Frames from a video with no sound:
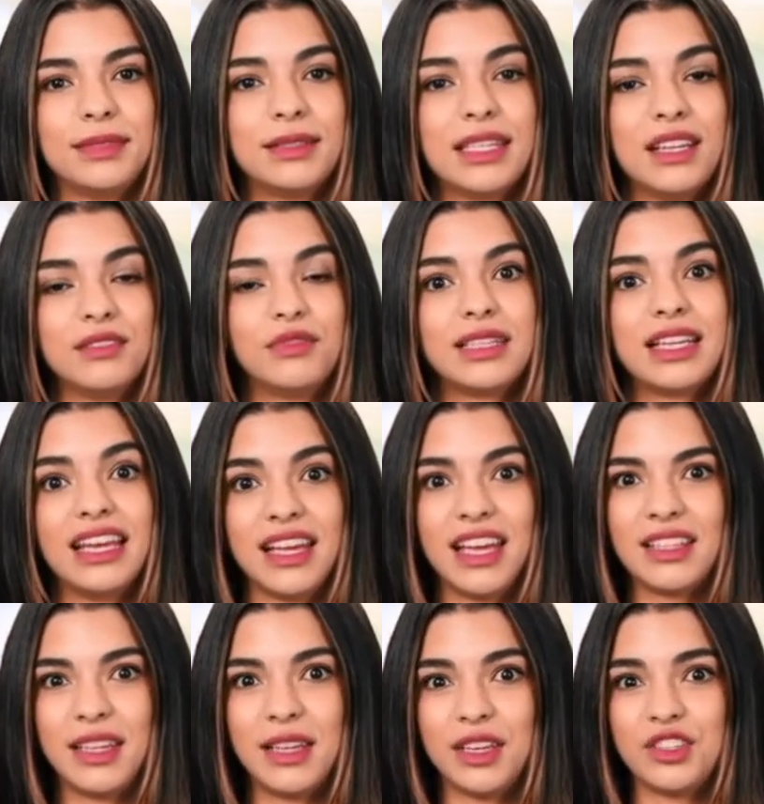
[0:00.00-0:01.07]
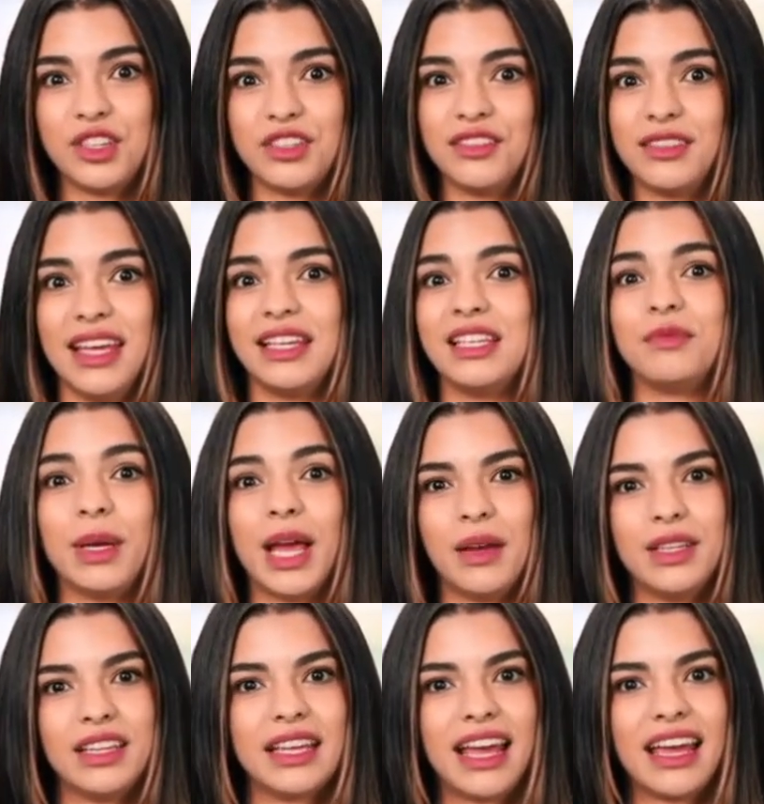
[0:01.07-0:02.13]
If needed, adjust the
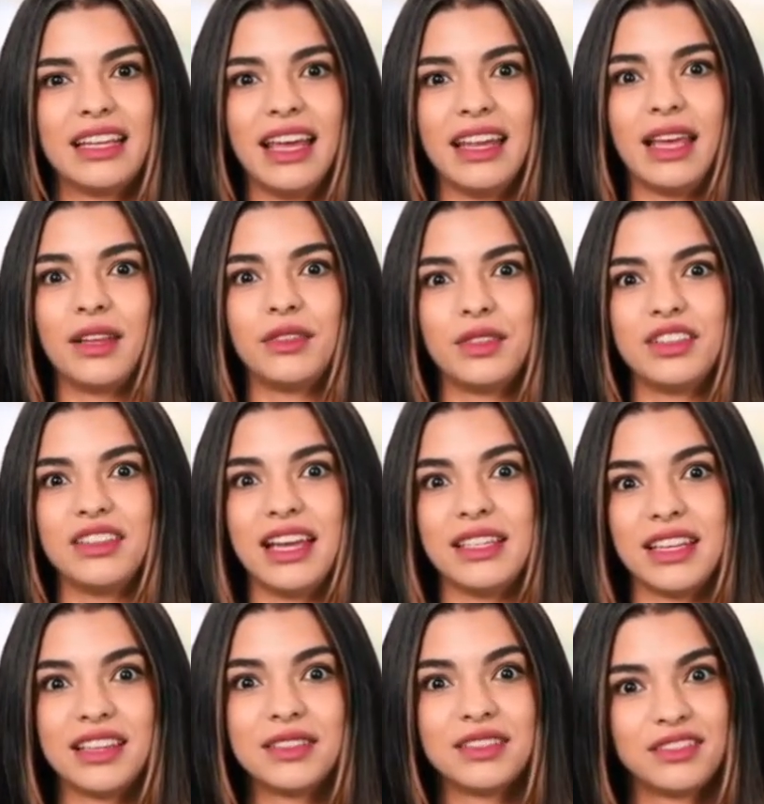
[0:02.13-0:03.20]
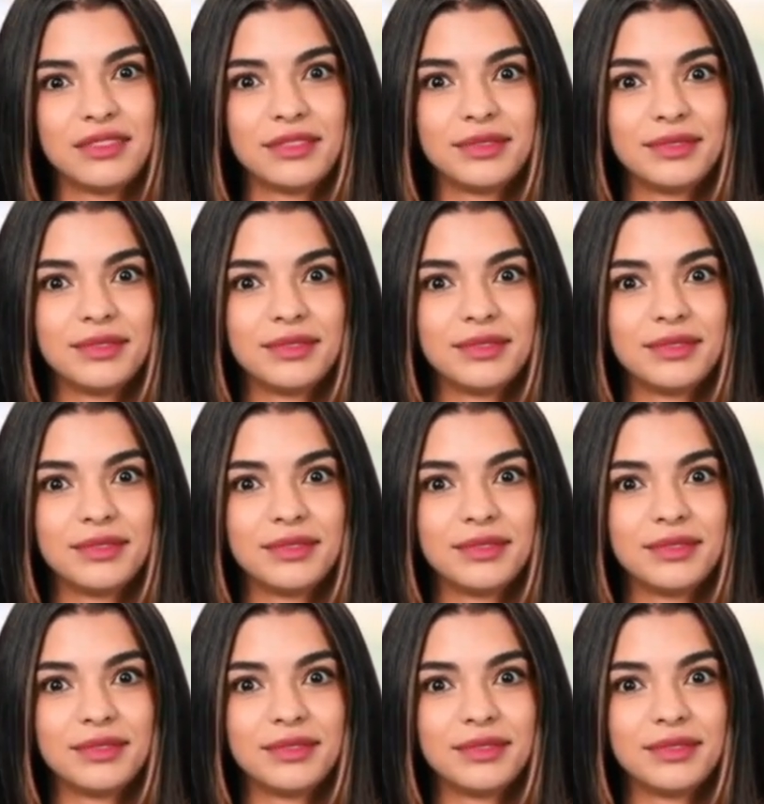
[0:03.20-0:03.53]
expiry date and other settings.